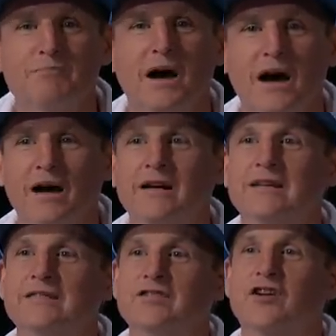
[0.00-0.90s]

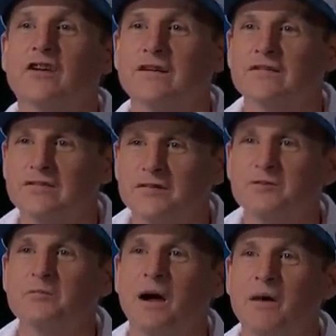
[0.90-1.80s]
pies are
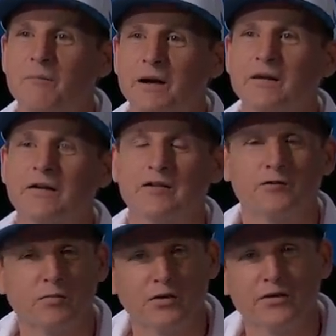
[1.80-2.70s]
consumed by Americans
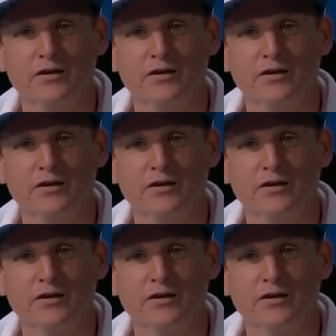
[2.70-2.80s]
per